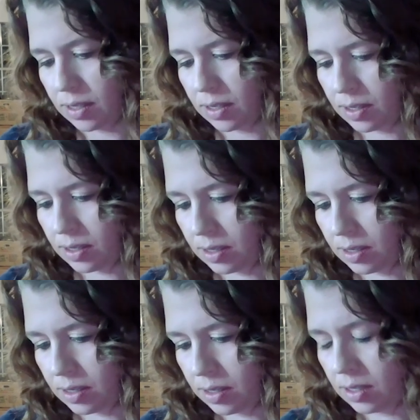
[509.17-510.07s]

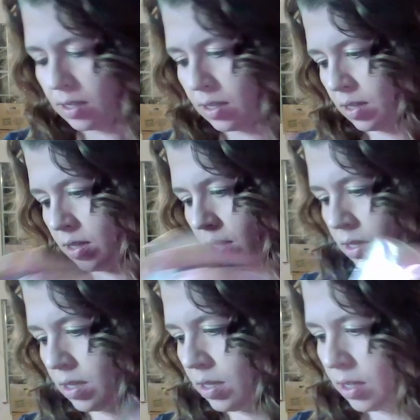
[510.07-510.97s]

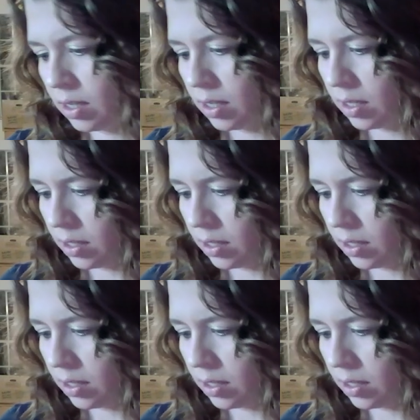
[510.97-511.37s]
(no one is talking)